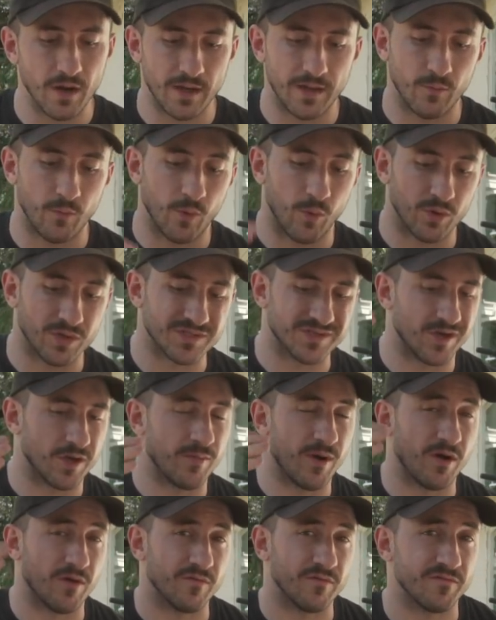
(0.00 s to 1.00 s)
And we want to talk
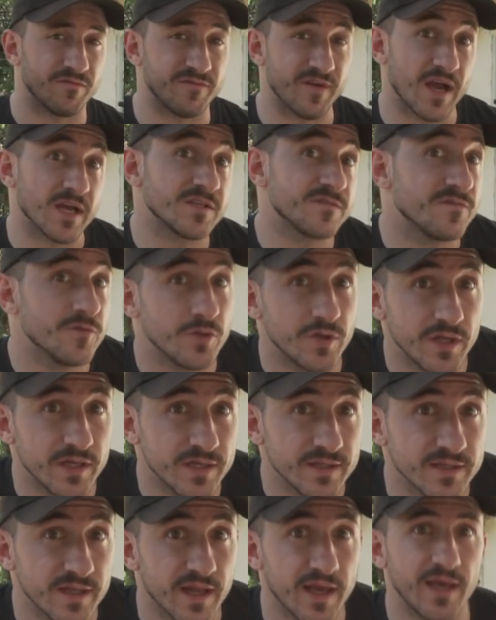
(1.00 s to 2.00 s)
about fast food
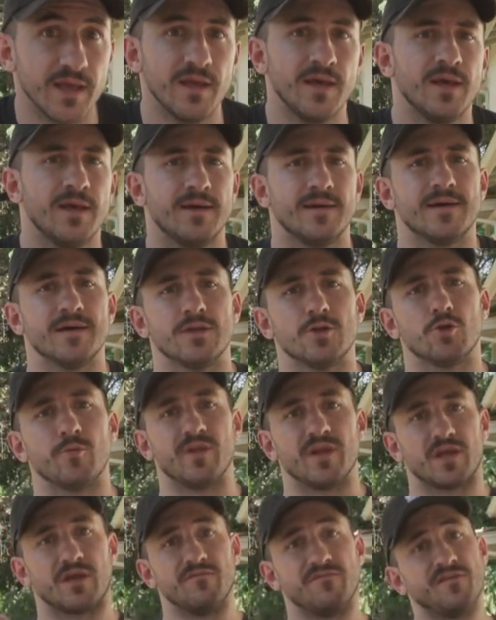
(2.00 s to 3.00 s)
eating today, a little
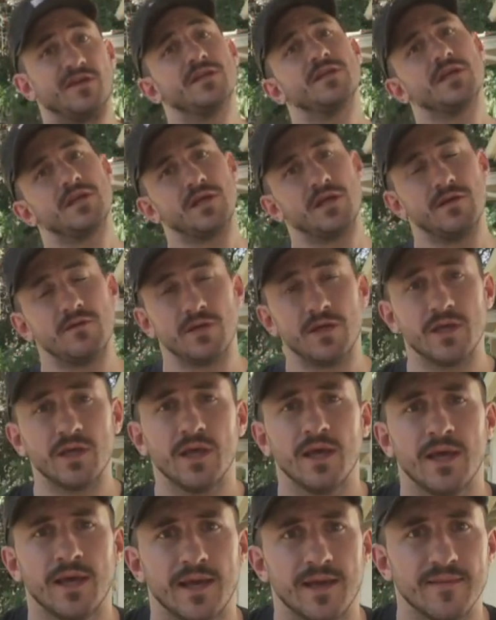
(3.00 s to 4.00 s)
bit of convenient eating,
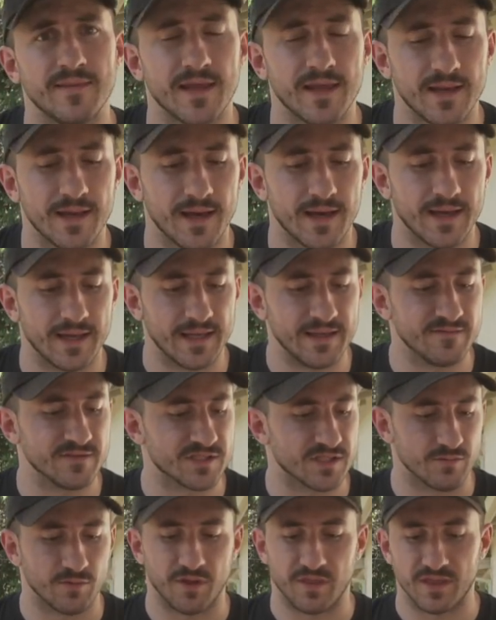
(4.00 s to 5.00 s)
and then uh, even
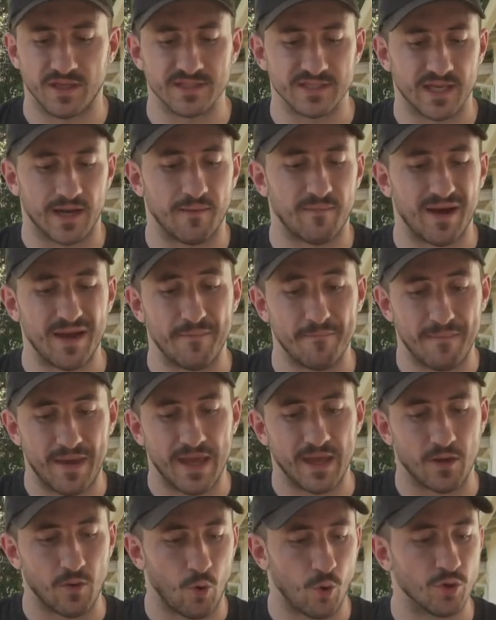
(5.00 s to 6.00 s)
some of the things that I might
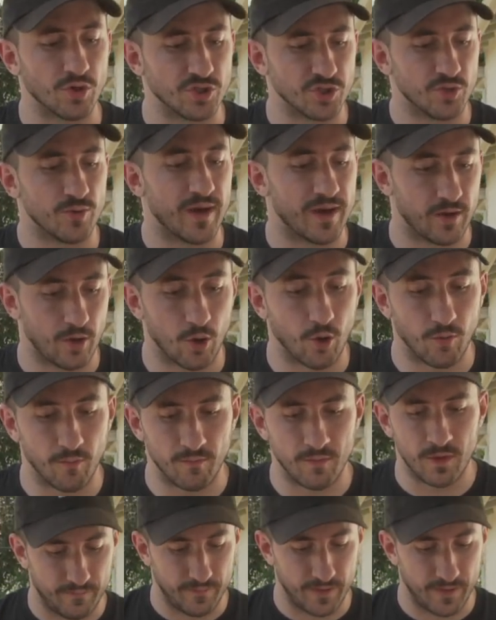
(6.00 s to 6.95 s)
make or do at home.